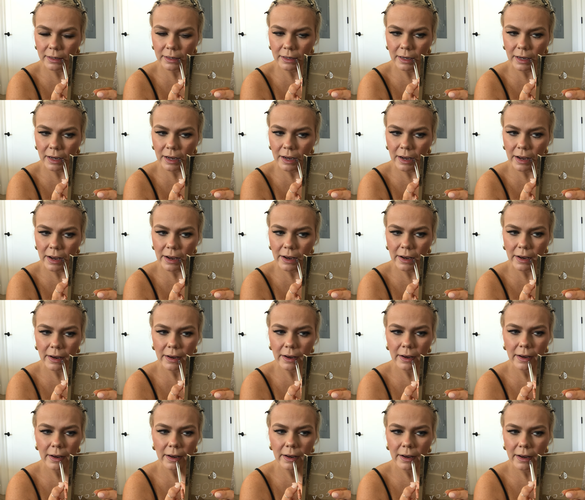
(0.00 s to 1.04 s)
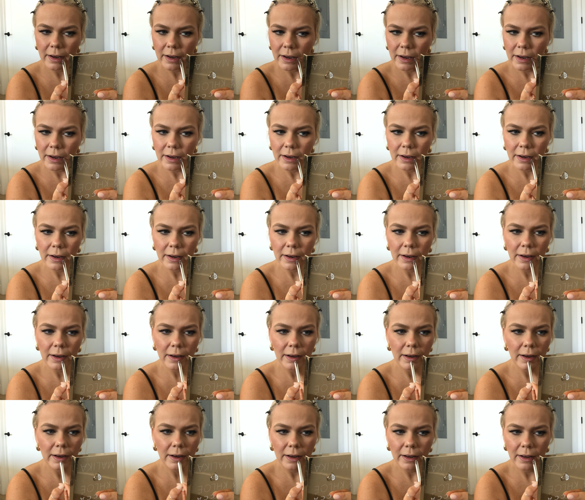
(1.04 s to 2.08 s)

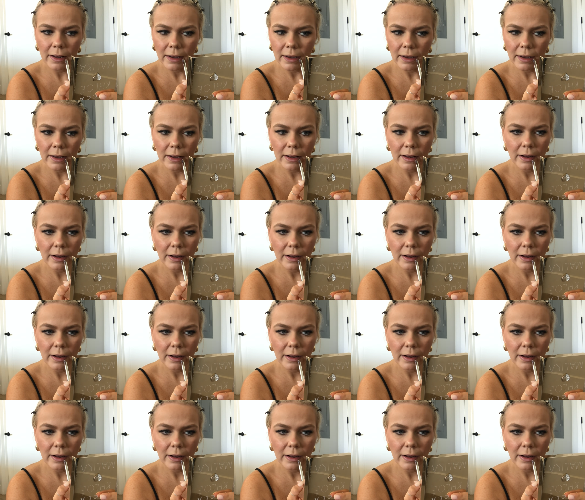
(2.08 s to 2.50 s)
Nothing is said.